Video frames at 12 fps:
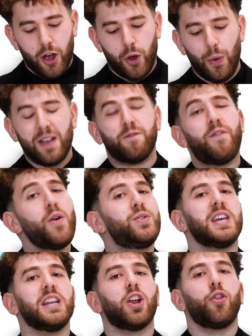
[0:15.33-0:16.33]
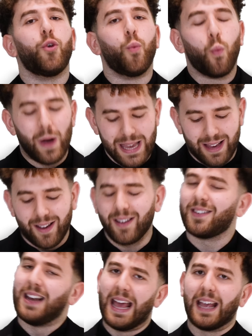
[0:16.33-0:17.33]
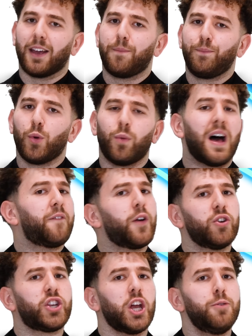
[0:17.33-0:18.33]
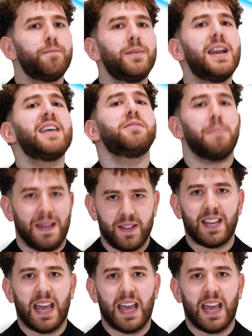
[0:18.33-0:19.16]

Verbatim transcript: who is voted the weakest link. Without further ado, let's meet the